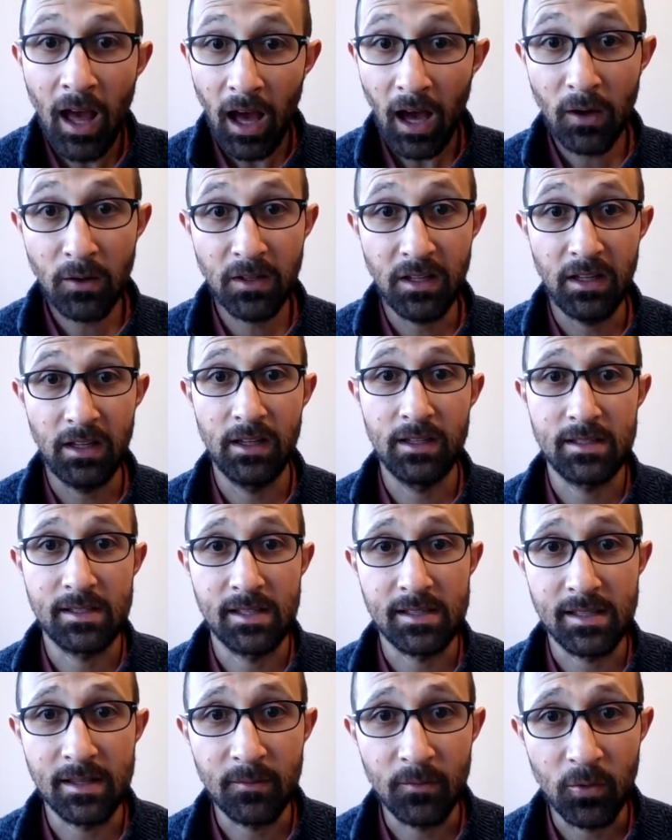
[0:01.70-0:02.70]
Howdy
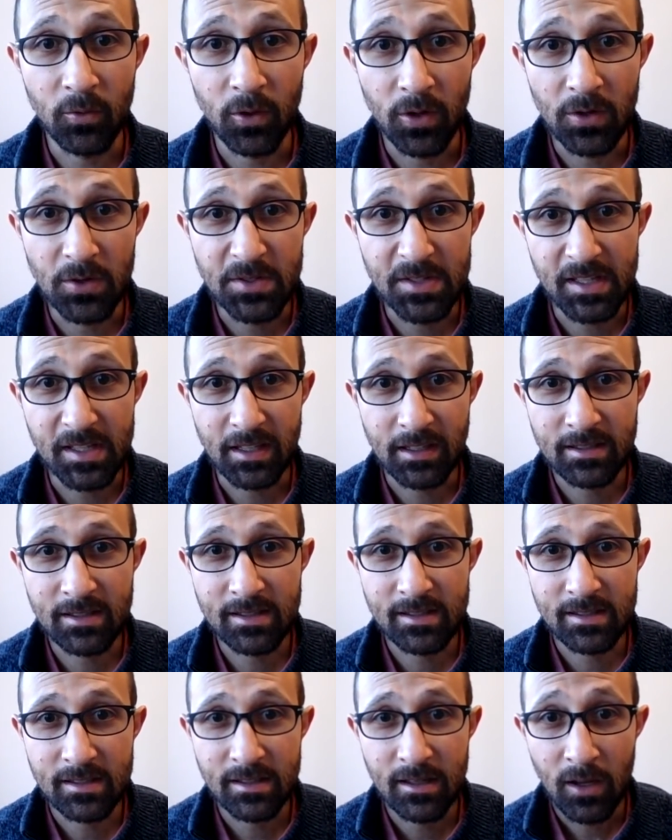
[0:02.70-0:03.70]
ESSM
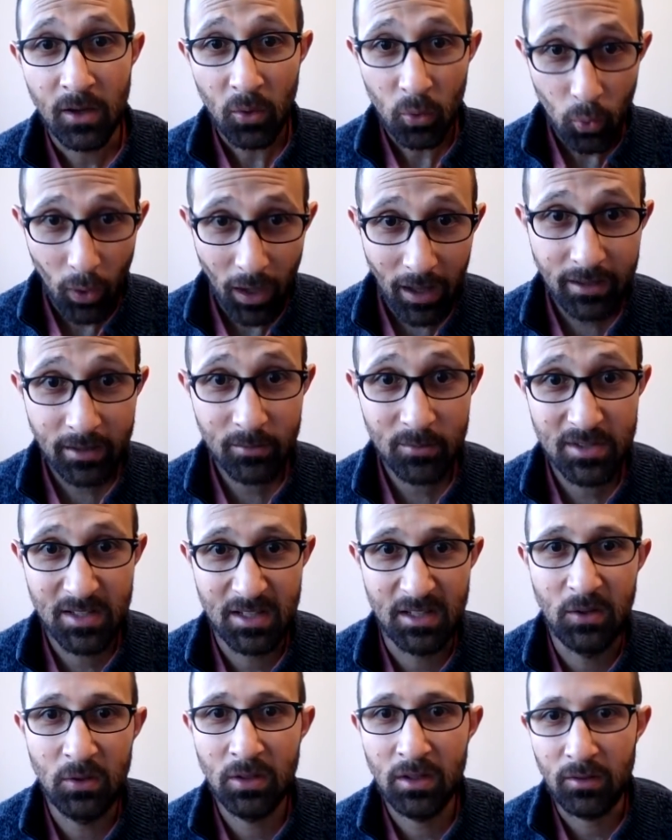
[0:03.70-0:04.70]
406. Welcome to
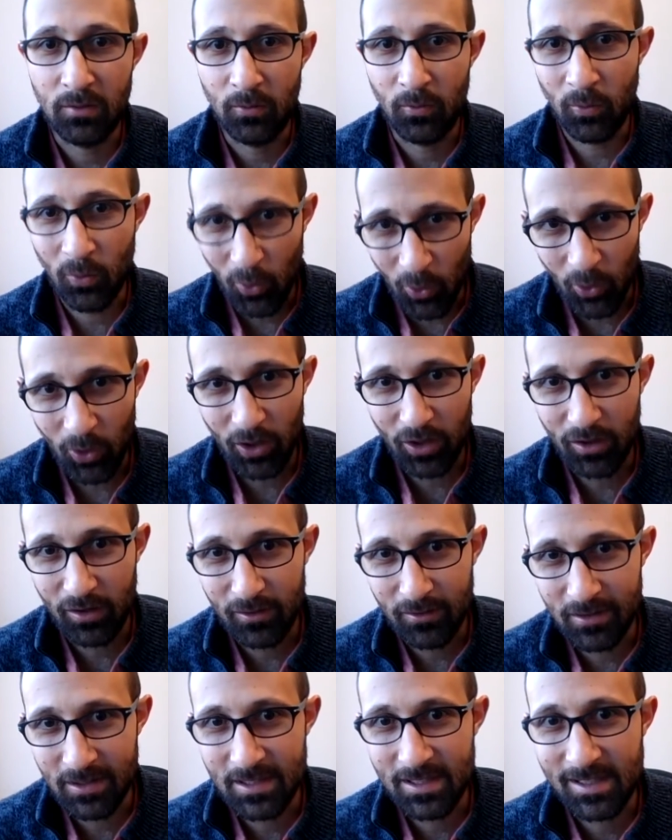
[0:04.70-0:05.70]
Unit 4
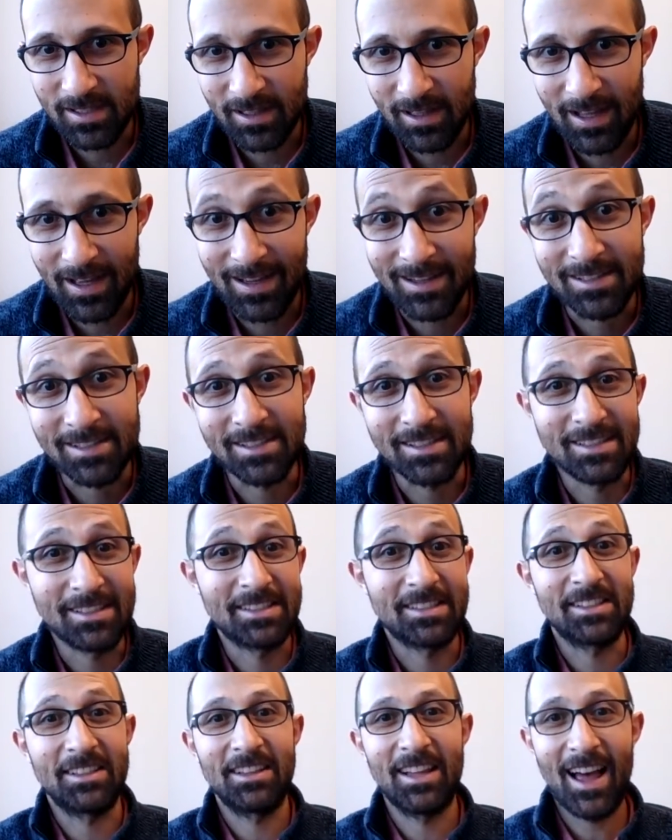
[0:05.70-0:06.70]
of this class. This is
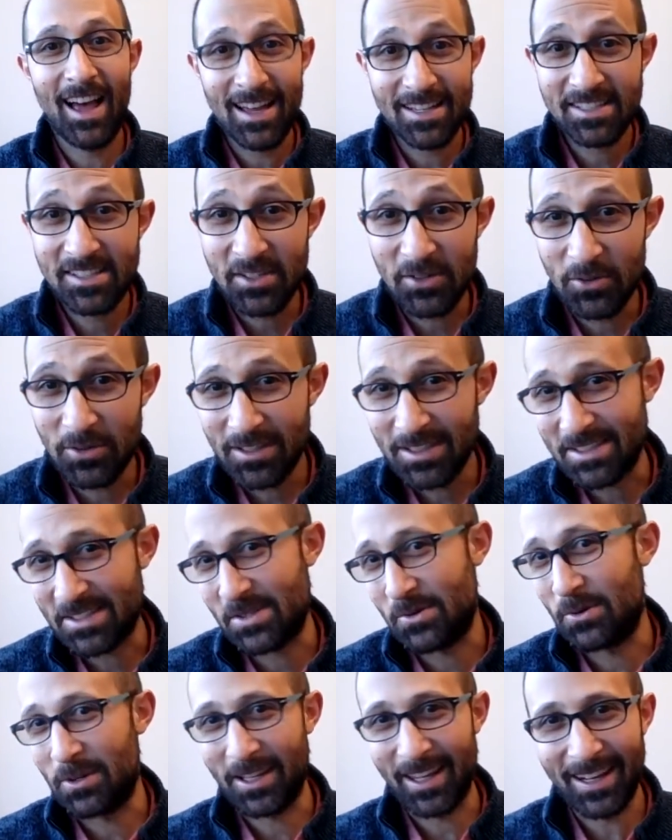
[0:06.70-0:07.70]
the last unit,
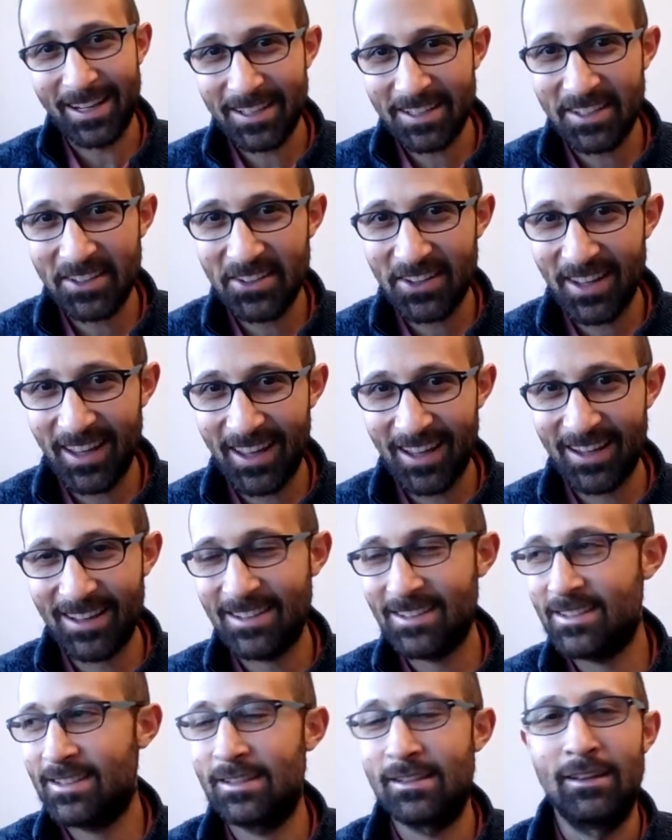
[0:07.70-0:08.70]
so we're getting near the
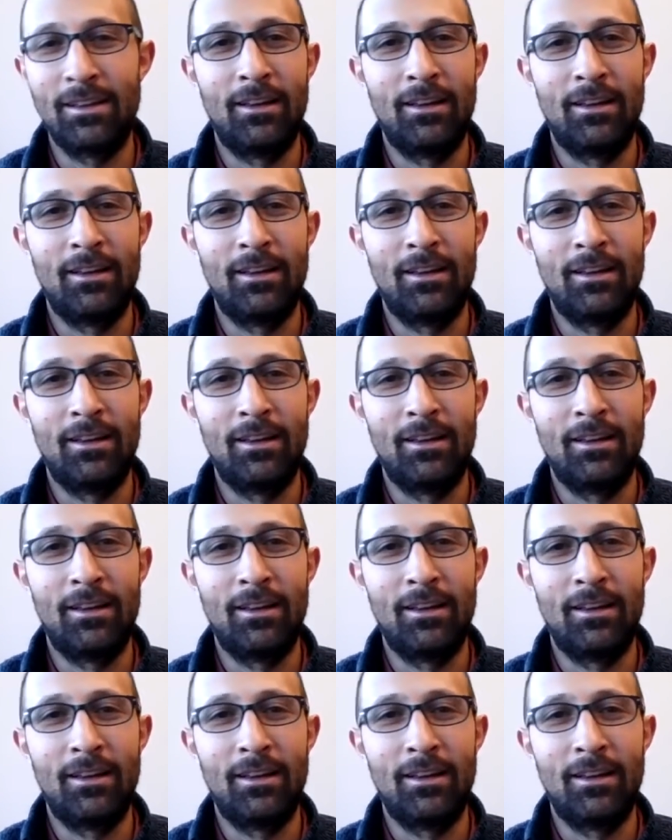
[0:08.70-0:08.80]
end.